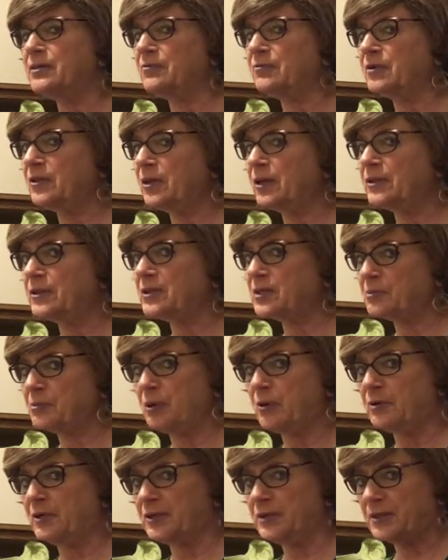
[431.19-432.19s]
if you like the
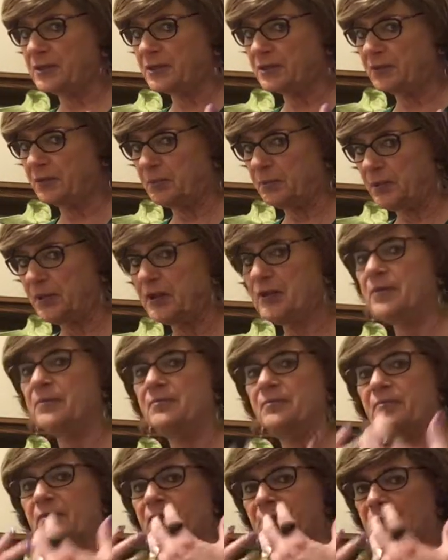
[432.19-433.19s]
smokiness of the peat,